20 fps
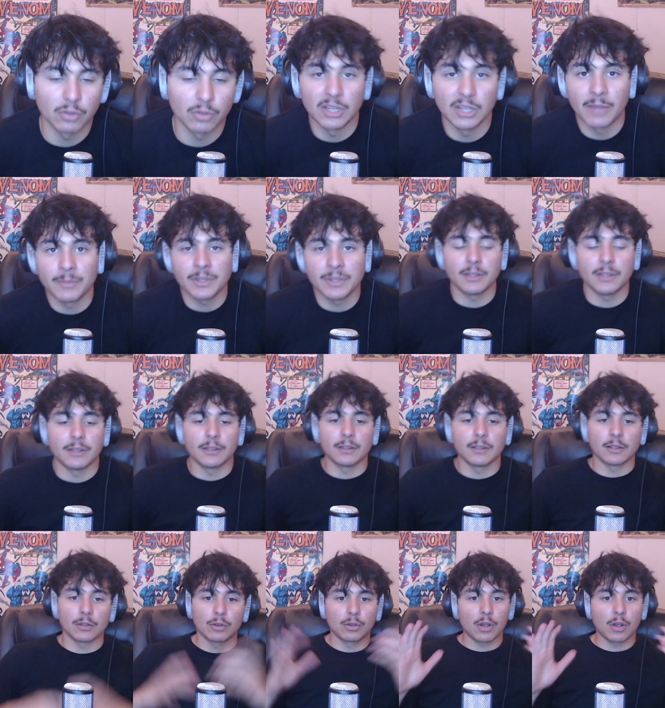Let me
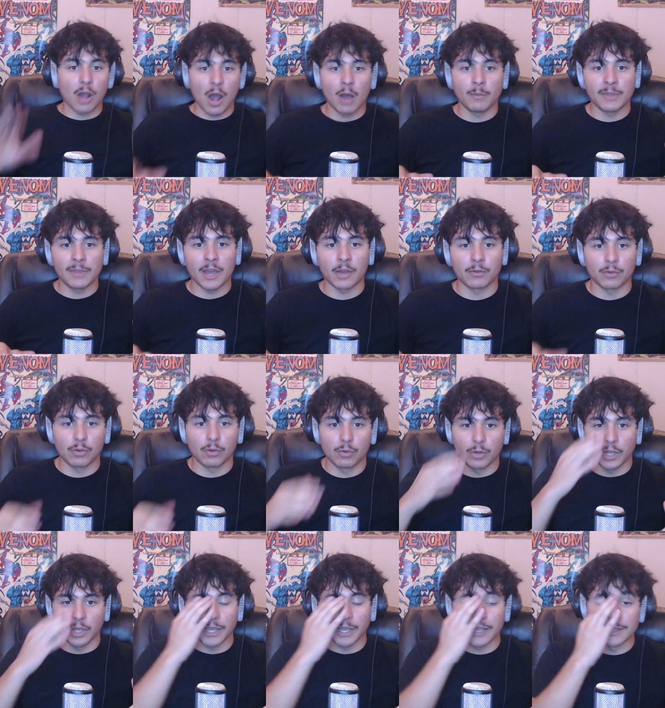calm down real
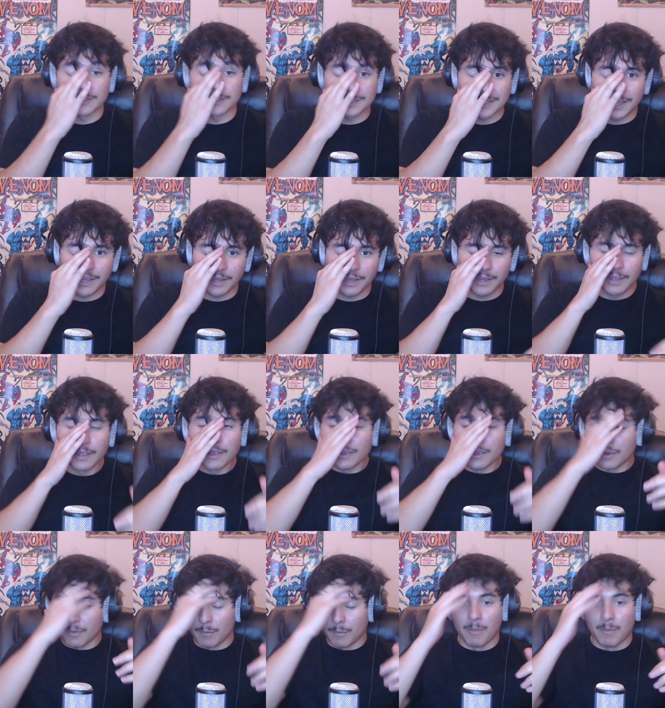quick and say
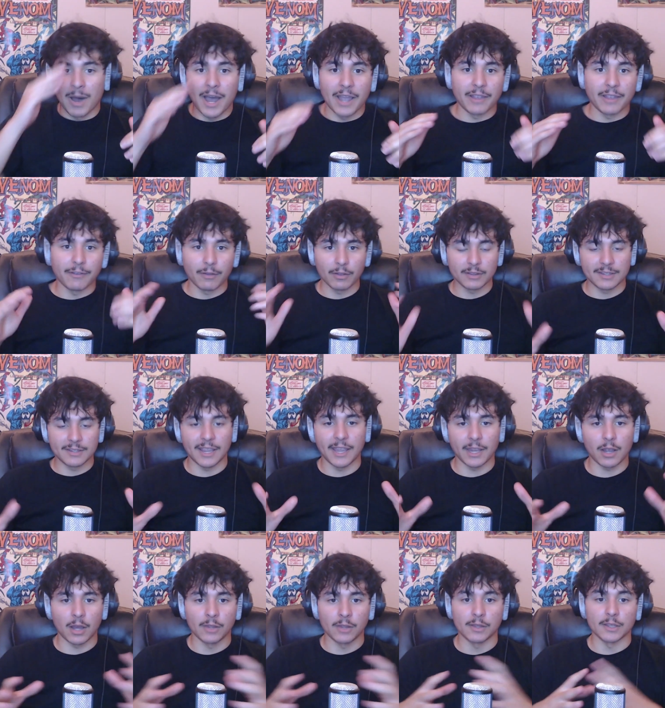my
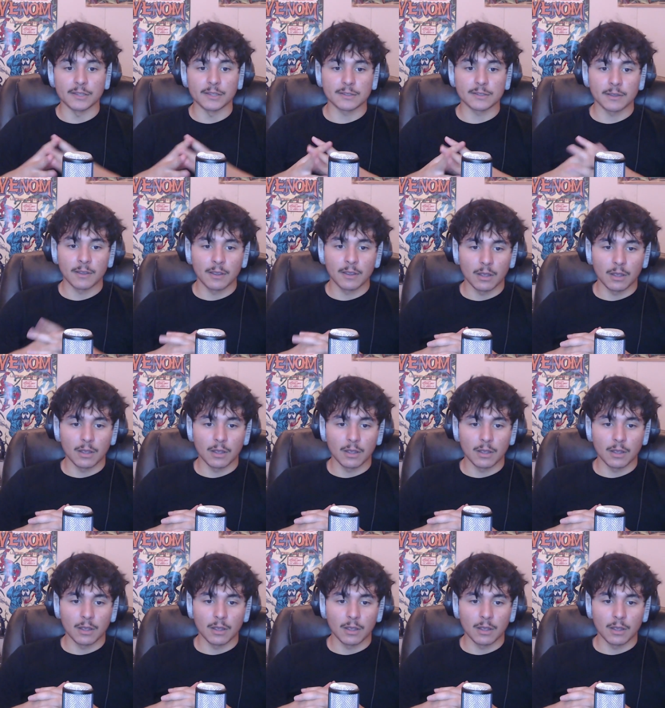take on this.